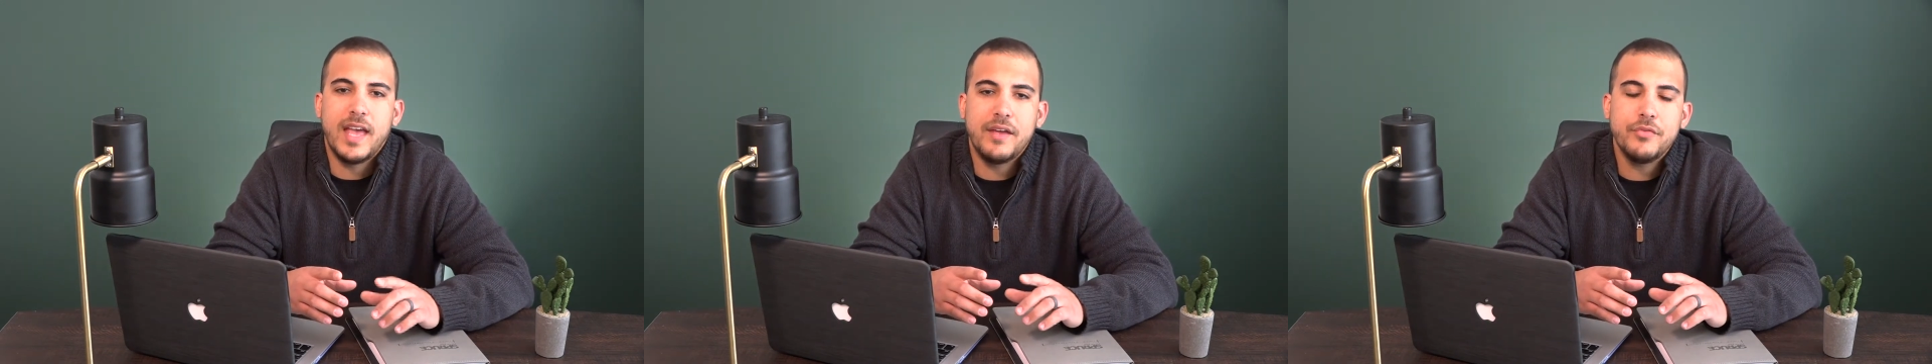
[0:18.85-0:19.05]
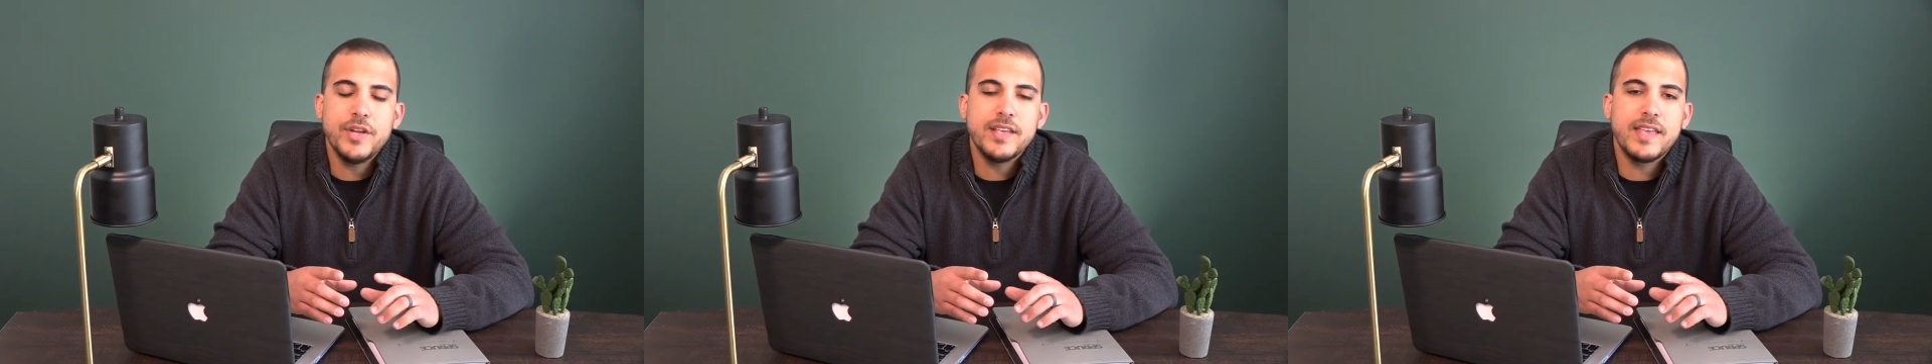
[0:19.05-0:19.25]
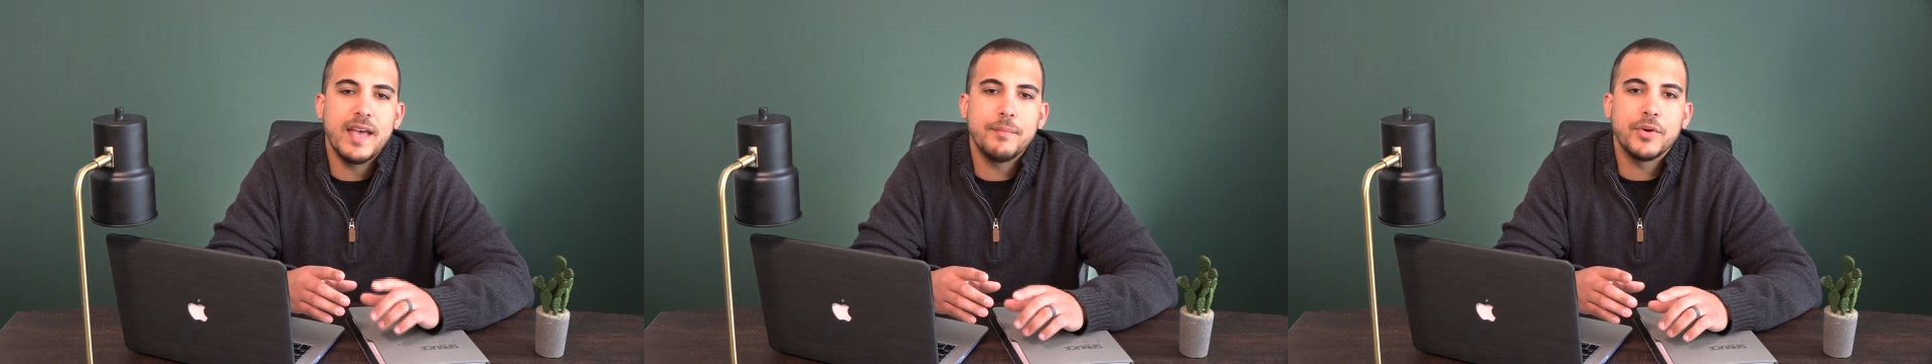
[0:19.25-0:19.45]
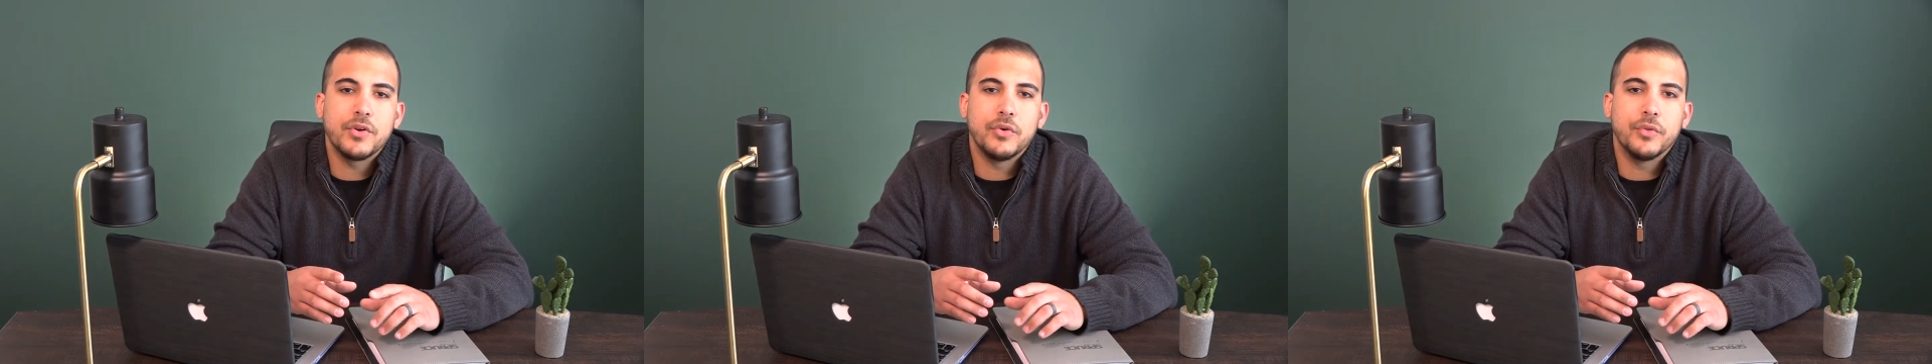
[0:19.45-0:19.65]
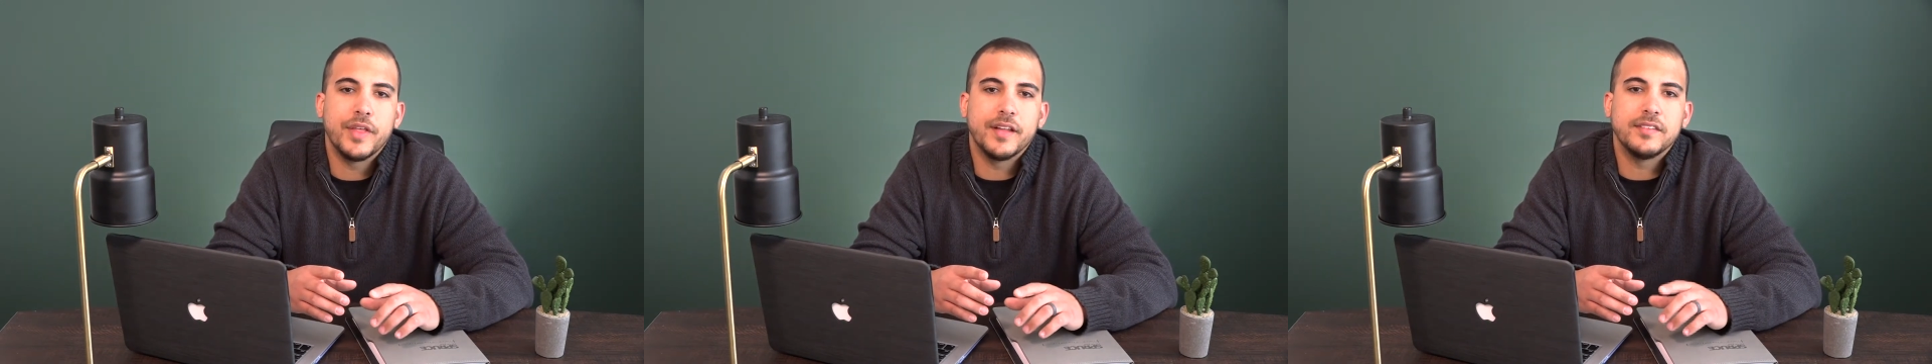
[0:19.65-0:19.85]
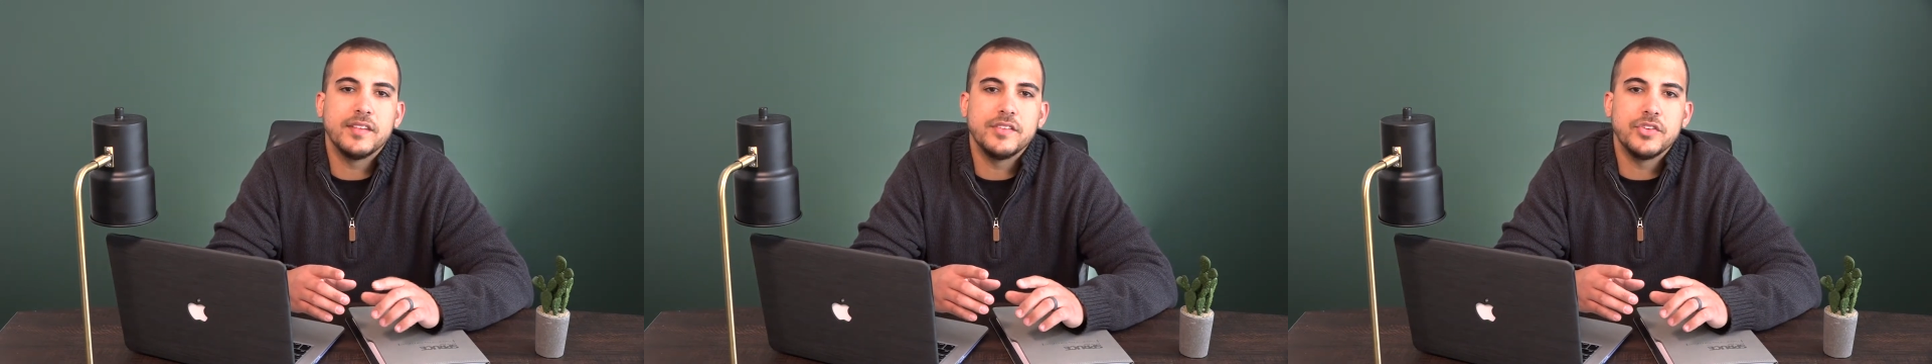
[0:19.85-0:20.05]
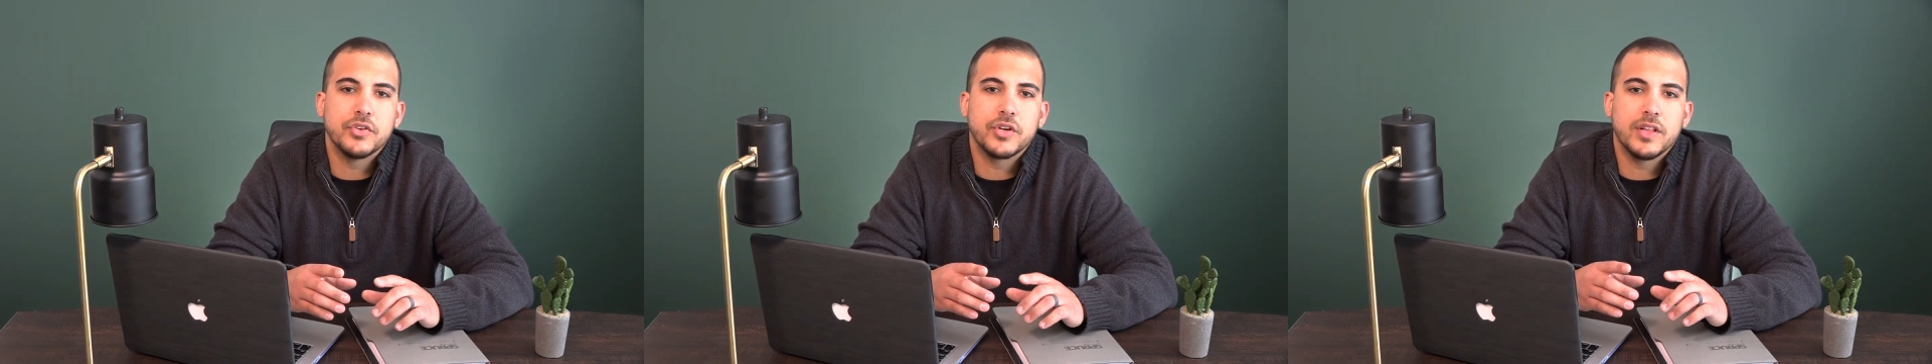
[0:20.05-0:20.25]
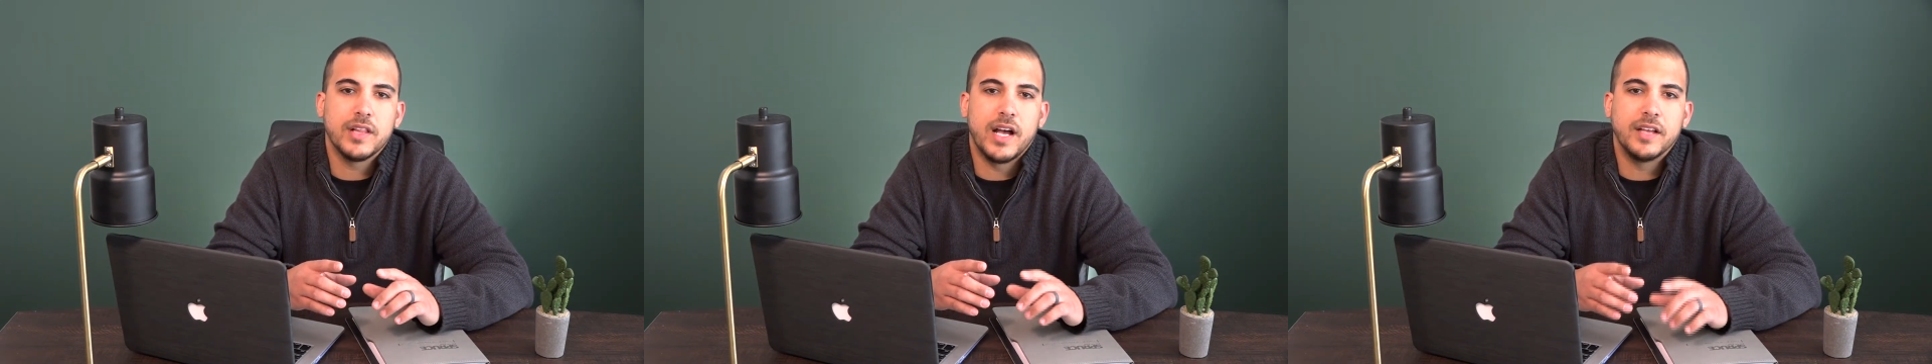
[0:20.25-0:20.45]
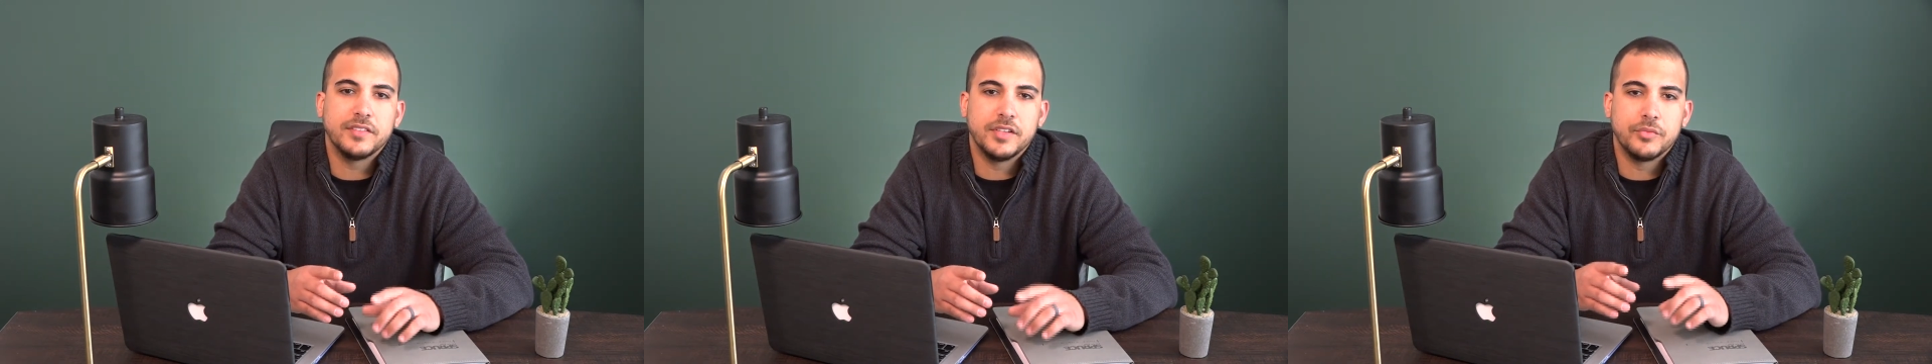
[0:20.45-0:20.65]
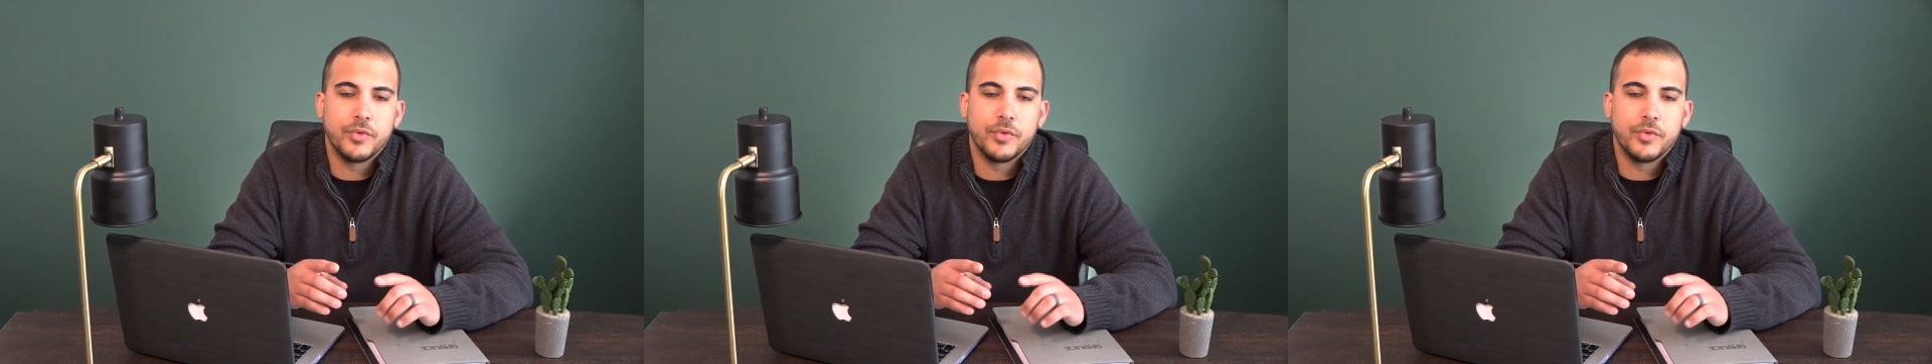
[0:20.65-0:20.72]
every chemical that's in your closet